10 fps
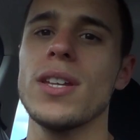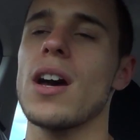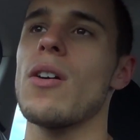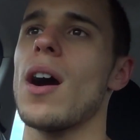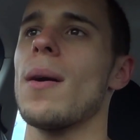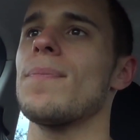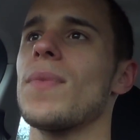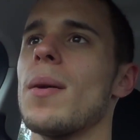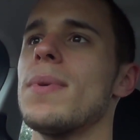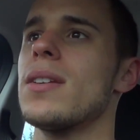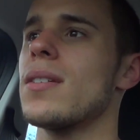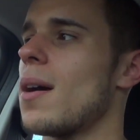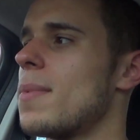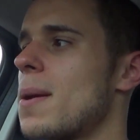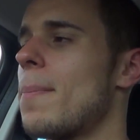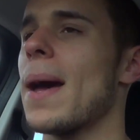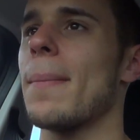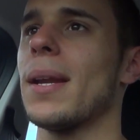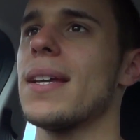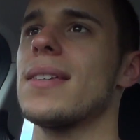you know, I'm in a
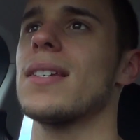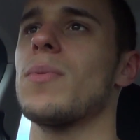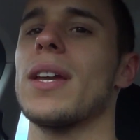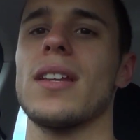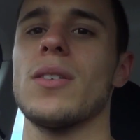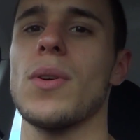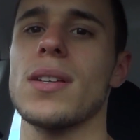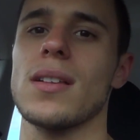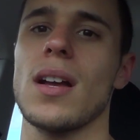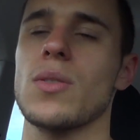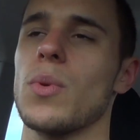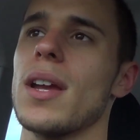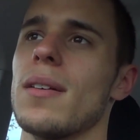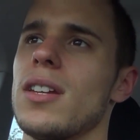better place this week than I was last week.